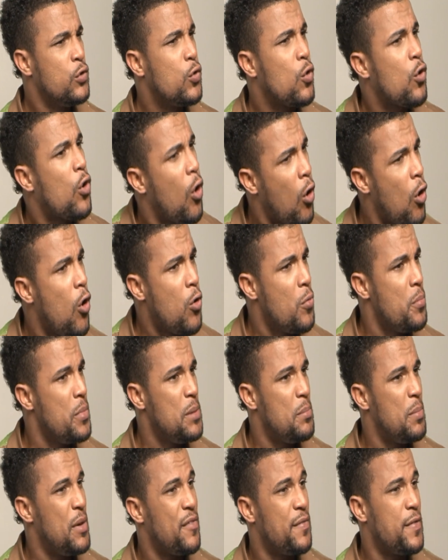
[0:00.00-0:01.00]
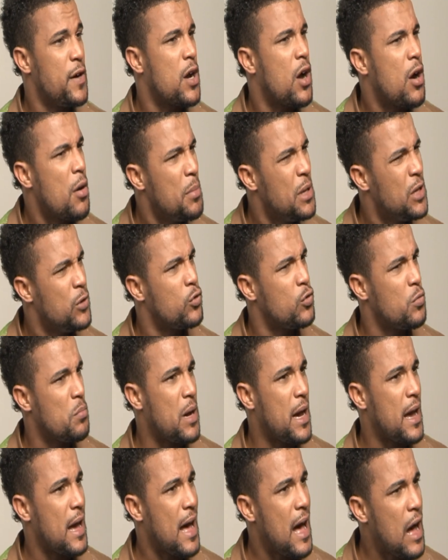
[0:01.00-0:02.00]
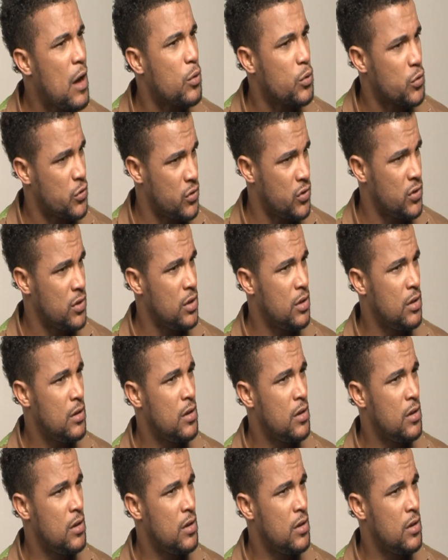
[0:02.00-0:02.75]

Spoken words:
to call me before coming to my house.